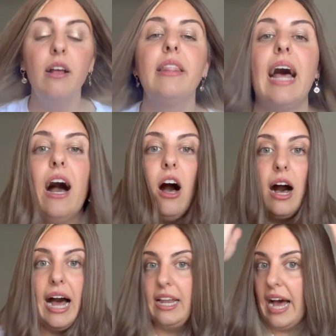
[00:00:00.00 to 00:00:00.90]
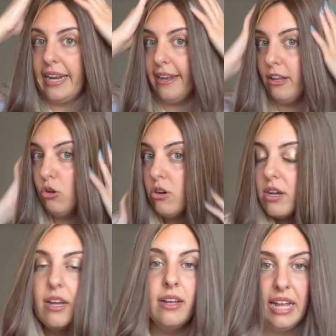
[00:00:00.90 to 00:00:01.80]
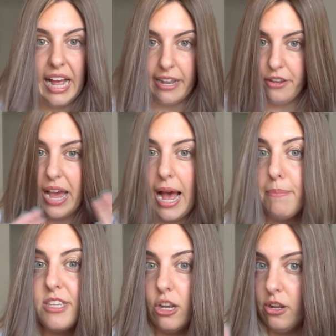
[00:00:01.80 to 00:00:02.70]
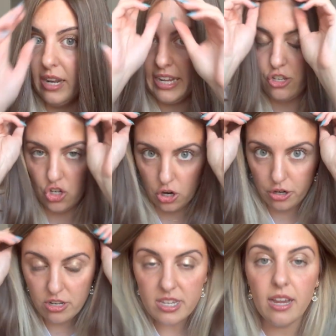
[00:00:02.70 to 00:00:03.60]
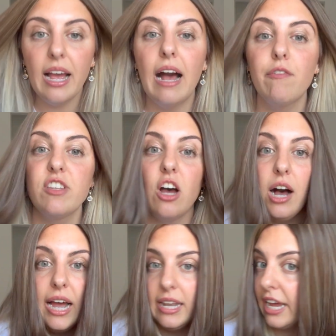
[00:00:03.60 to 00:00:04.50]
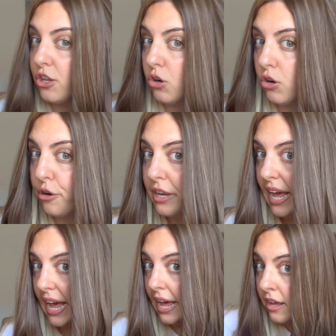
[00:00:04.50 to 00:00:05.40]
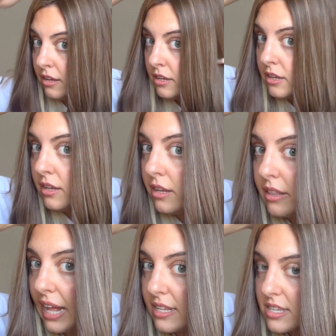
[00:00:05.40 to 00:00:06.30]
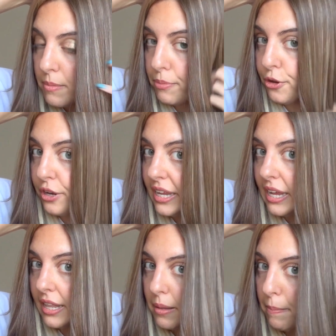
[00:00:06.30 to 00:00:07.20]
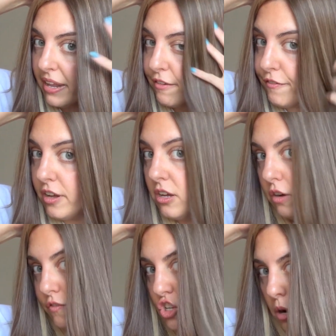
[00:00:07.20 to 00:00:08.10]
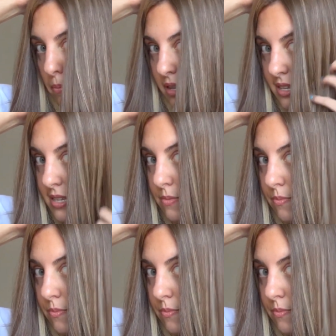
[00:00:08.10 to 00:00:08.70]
that highlighted look, and you absolutely don't have to highlight your own hair. That's the beauty and the benefit of toppers.